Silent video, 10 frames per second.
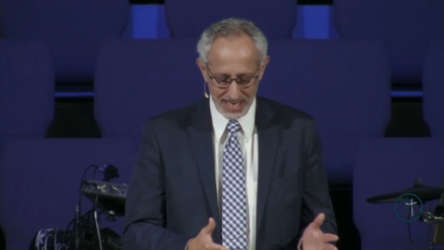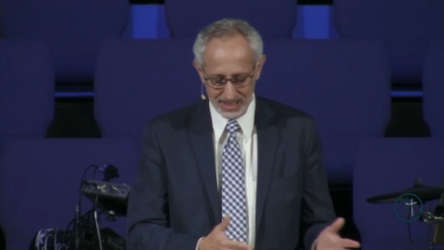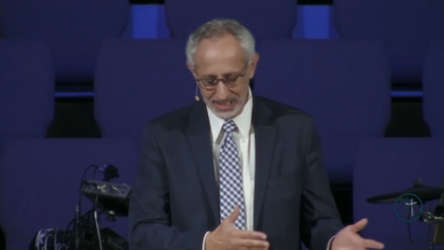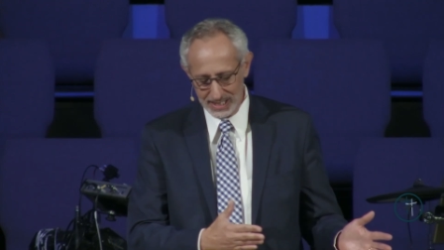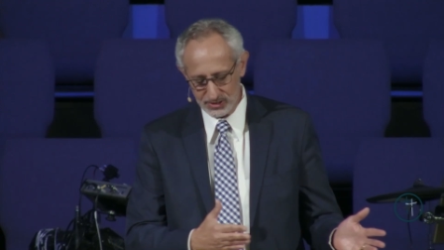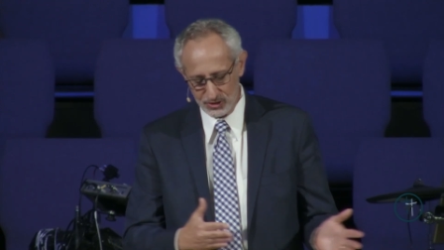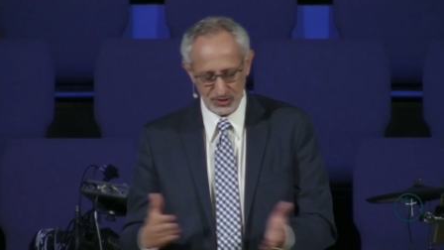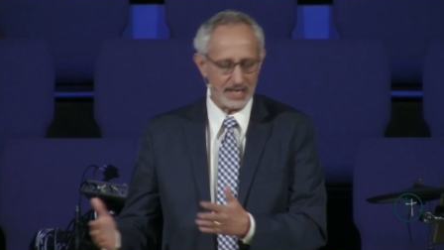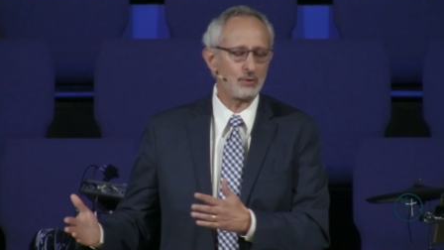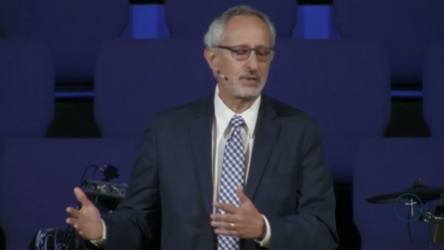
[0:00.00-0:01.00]
And it
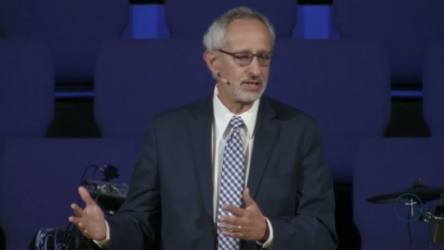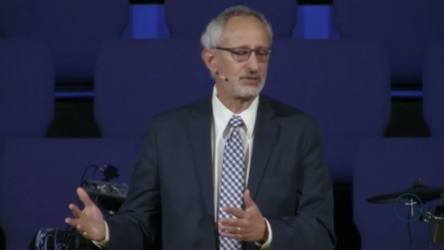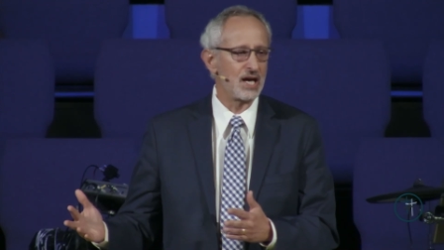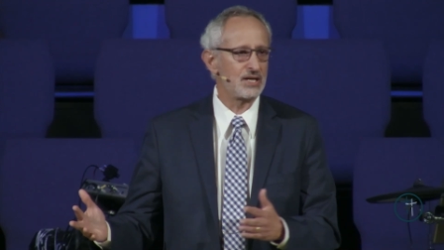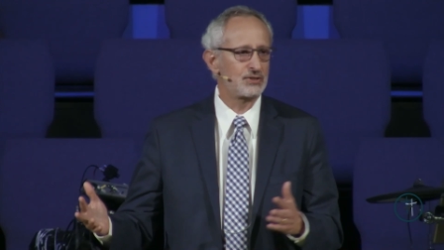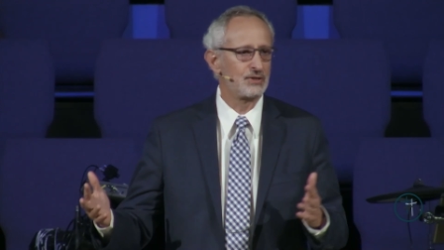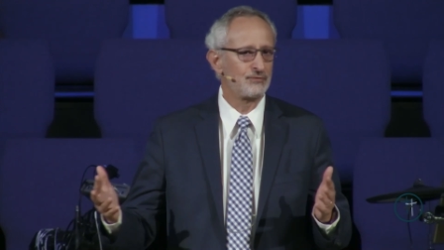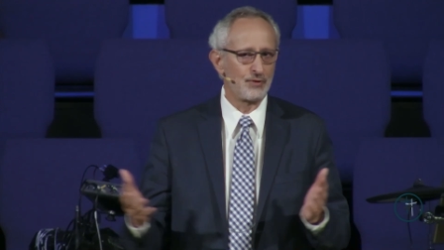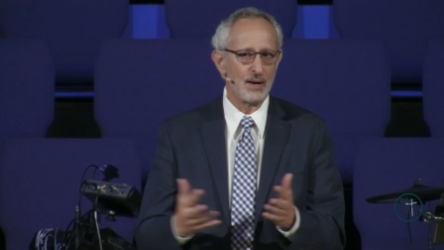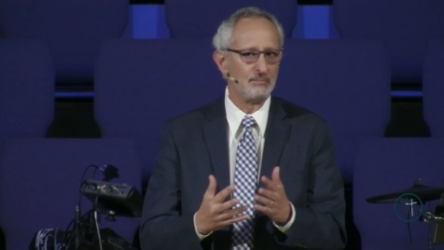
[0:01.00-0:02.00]
distinguishes us
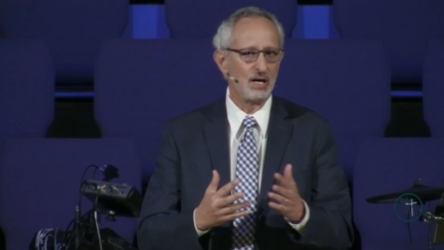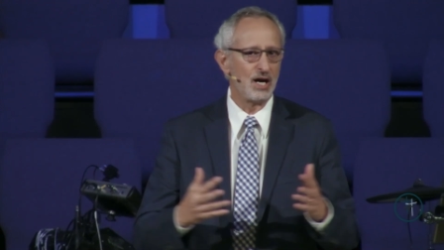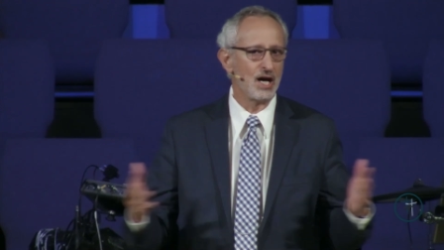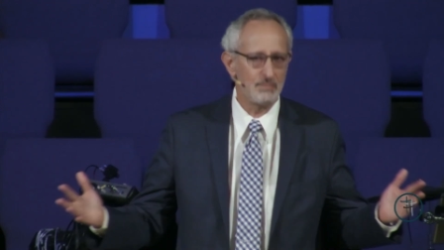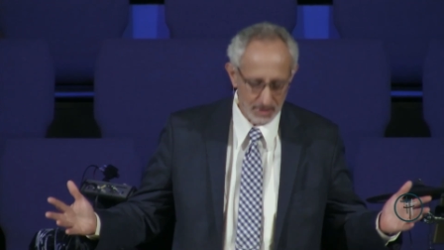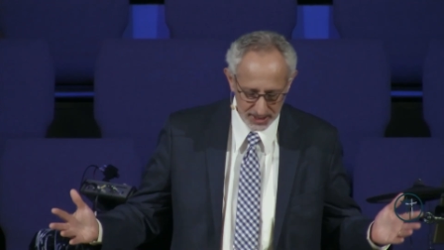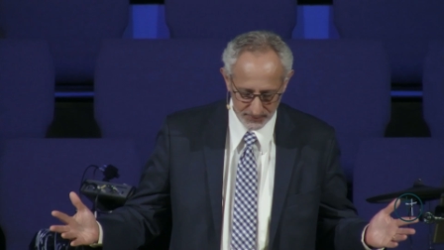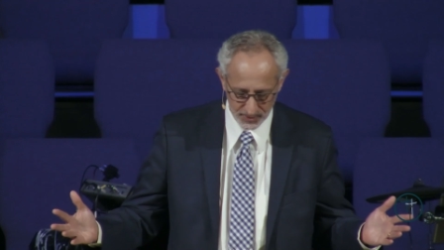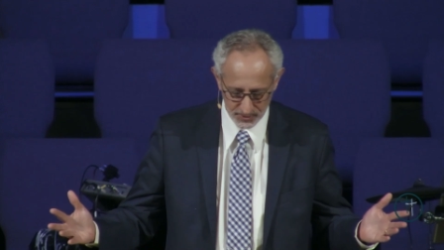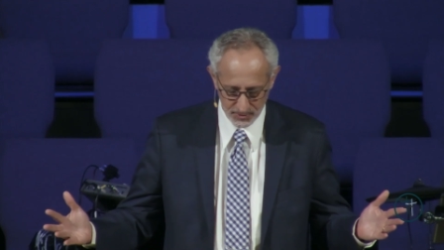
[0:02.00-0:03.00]
from
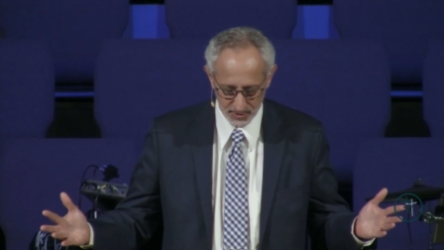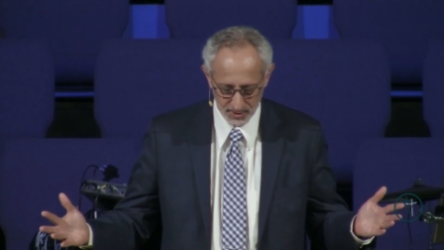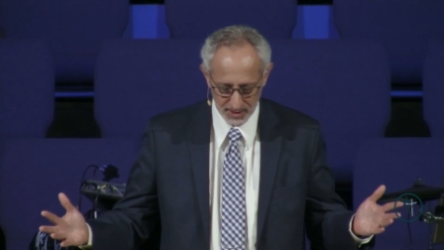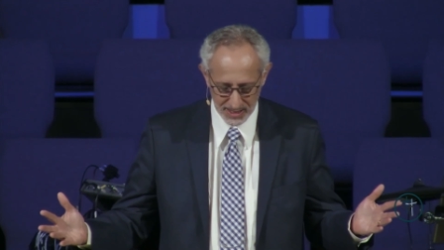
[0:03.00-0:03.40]
unbelievers.